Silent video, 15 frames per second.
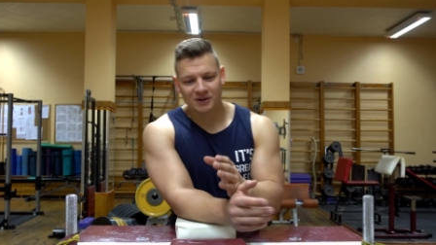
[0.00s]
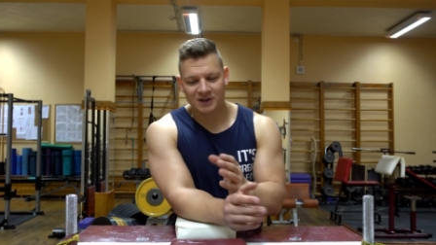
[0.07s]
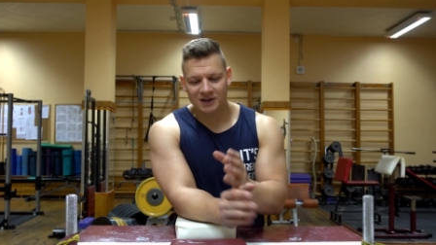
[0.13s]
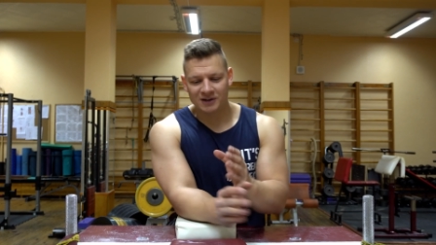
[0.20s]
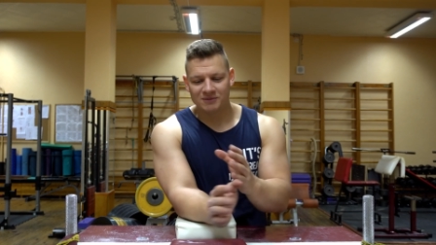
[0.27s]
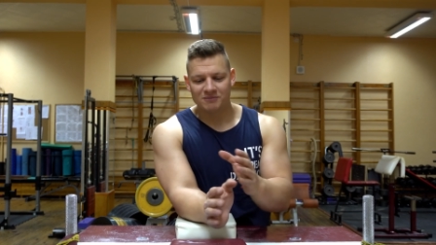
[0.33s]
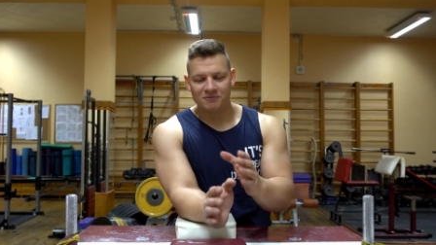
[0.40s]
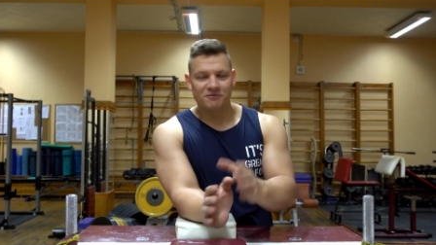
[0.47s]

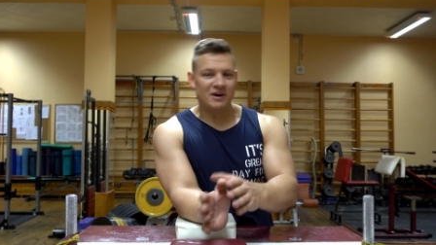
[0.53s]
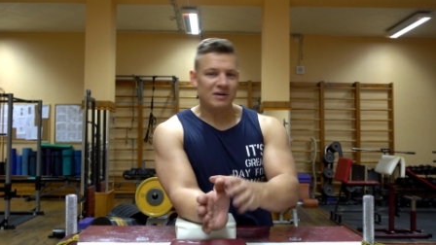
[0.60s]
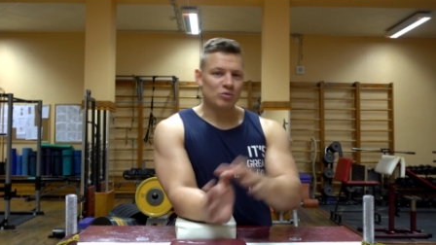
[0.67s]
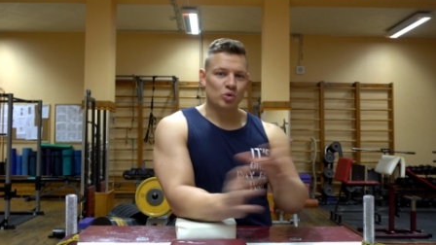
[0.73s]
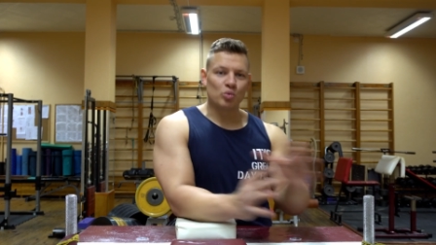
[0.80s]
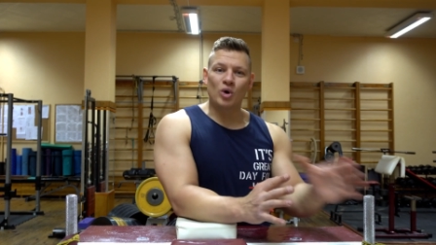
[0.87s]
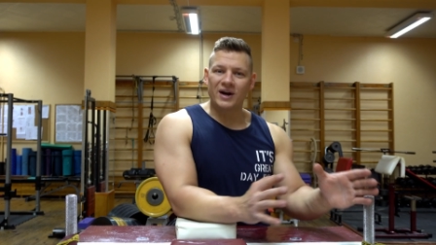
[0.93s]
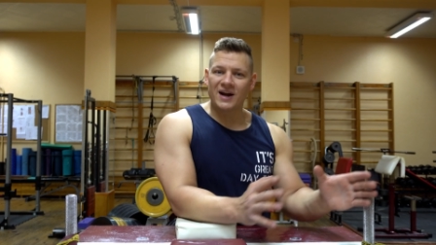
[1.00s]
can
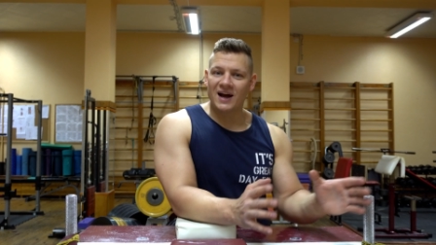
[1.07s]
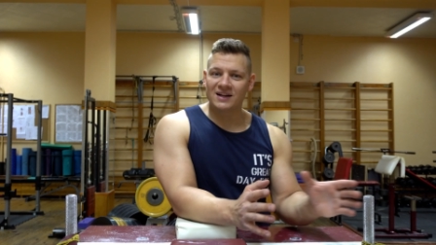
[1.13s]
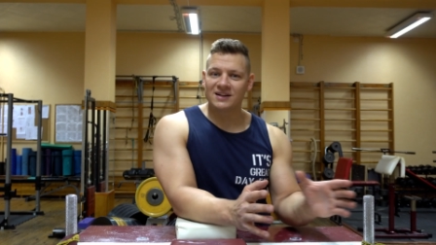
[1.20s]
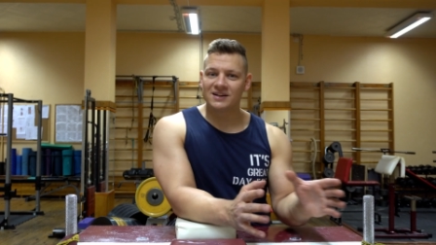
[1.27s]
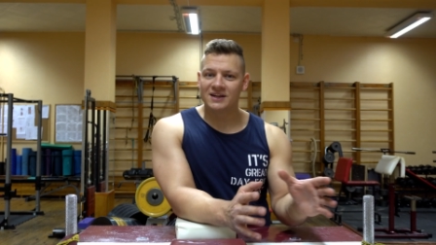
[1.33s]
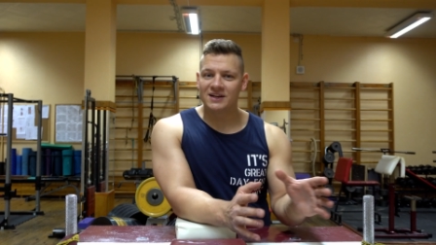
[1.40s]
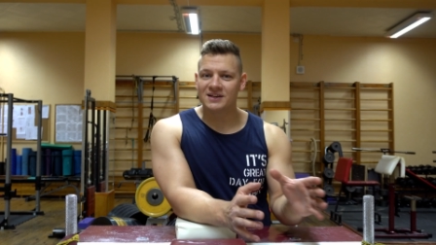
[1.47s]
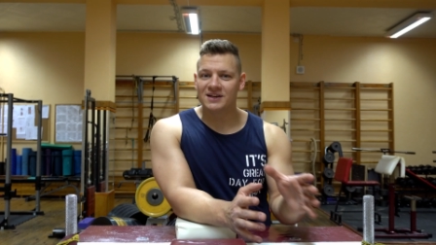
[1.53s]
favor one
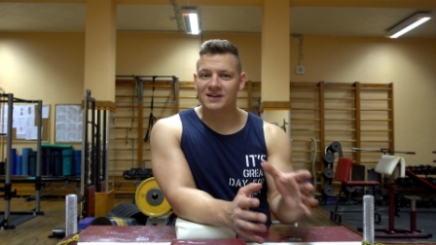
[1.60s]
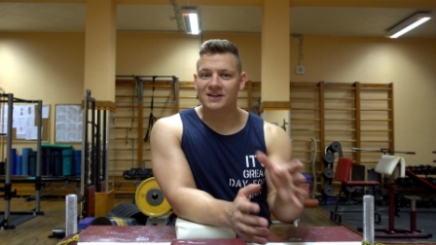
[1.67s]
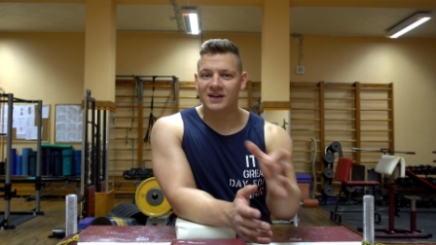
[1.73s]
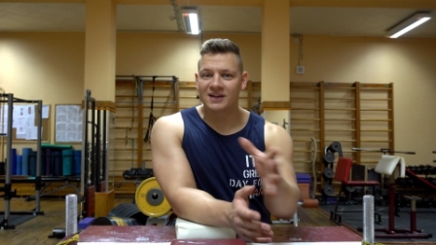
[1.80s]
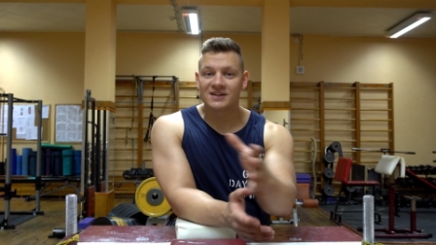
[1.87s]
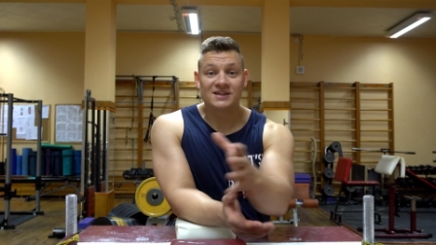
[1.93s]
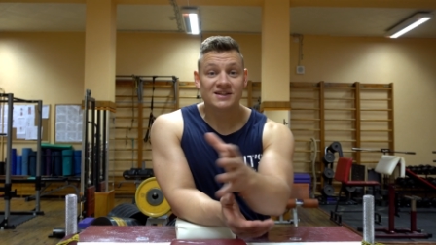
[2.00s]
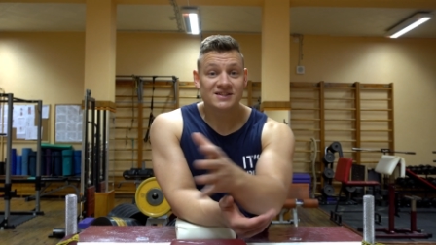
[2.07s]
athlete and a
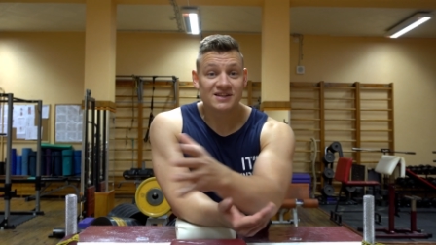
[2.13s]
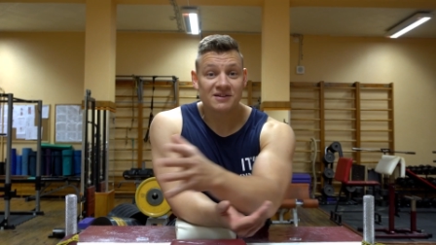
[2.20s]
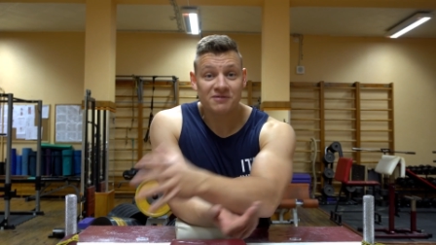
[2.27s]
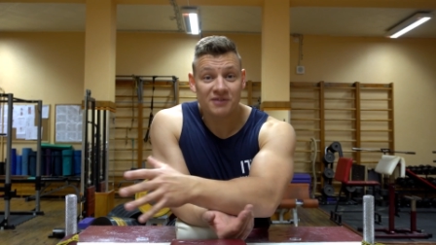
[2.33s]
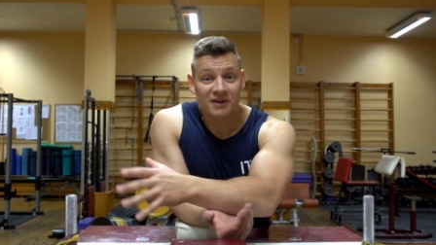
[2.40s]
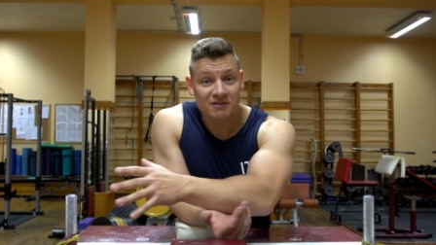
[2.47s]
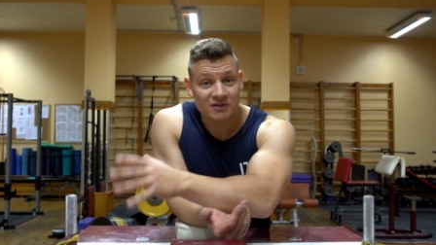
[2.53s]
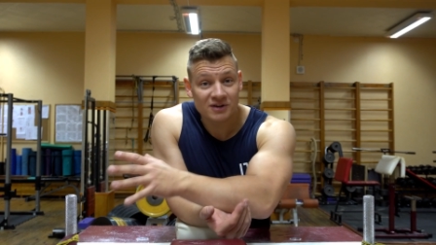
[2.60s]
lot of things that
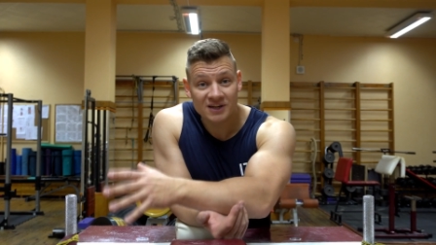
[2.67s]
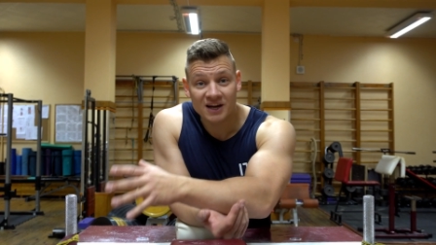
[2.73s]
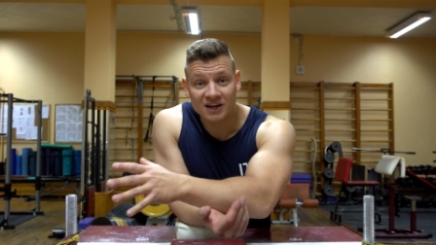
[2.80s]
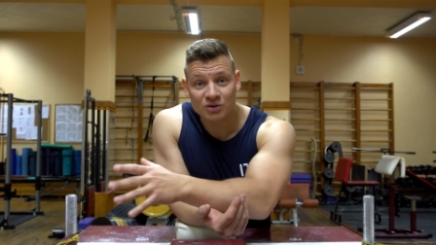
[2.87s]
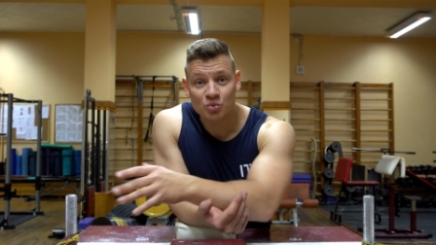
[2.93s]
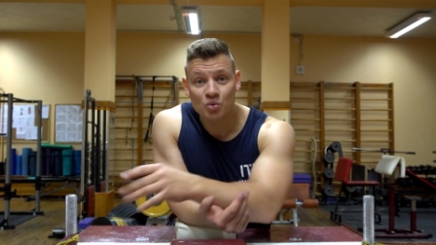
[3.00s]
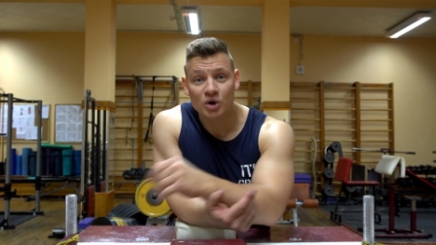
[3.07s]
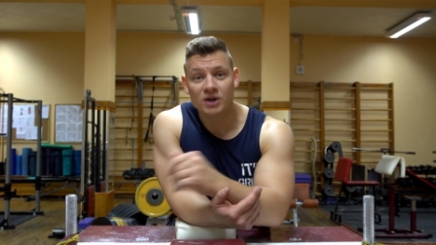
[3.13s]
favor the
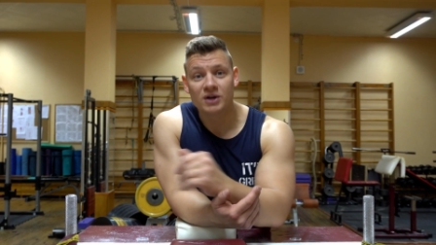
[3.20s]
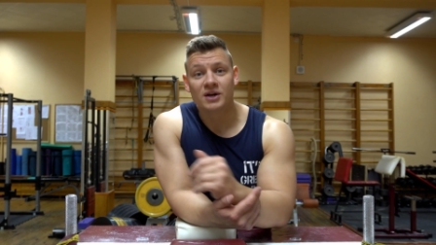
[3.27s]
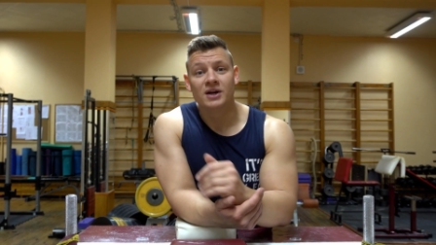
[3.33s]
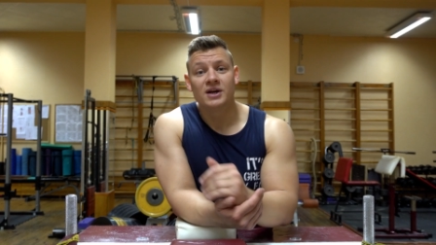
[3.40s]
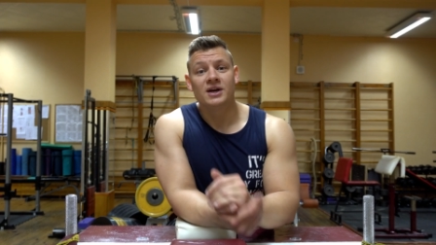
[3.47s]
other one.